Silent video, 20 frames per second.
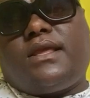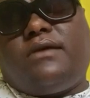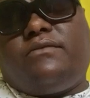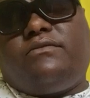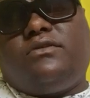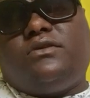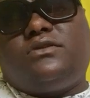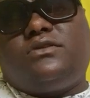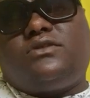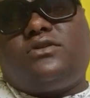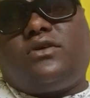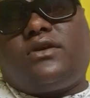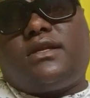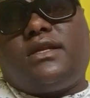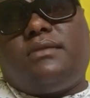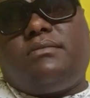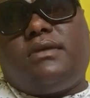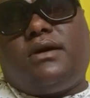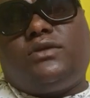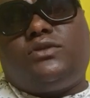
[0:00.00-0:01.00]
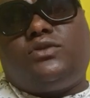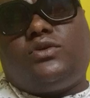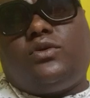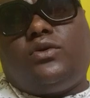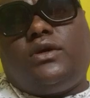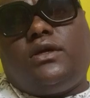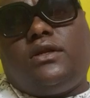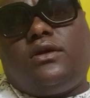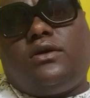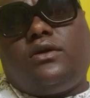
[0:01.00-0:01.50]
I've not talked about
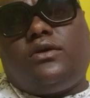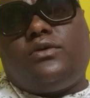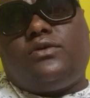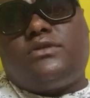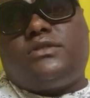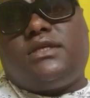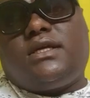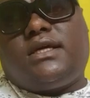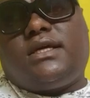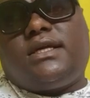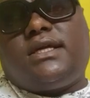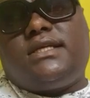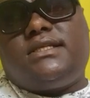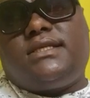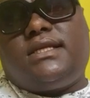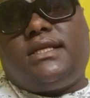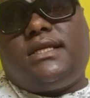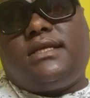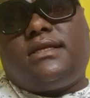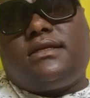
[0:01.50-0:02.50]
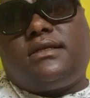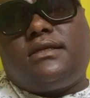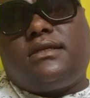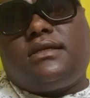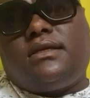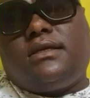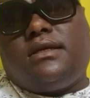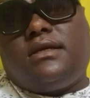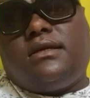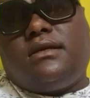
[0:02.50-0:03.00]
oil or using glycerin
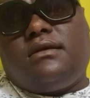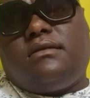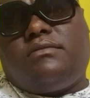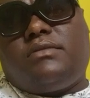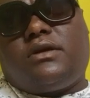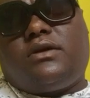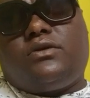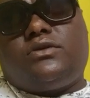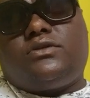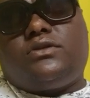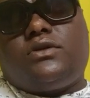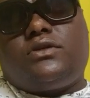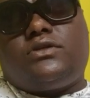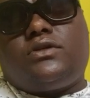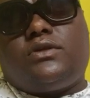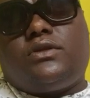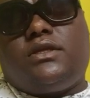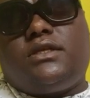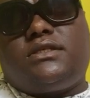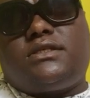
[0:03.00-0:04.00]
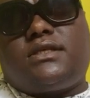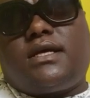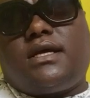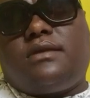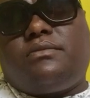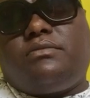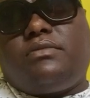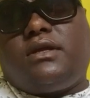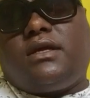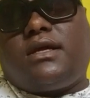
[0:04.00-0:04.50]
because also this
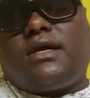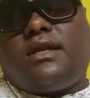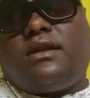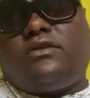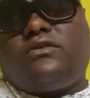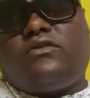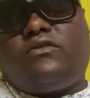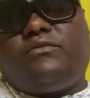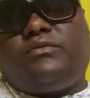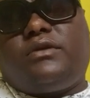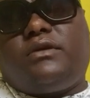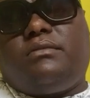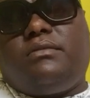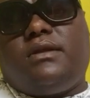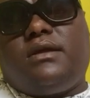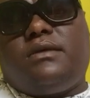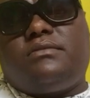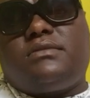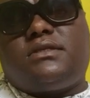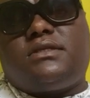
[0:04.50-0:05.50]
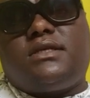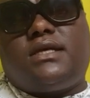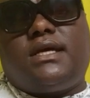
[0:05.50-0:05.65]
can bring a lot of problems.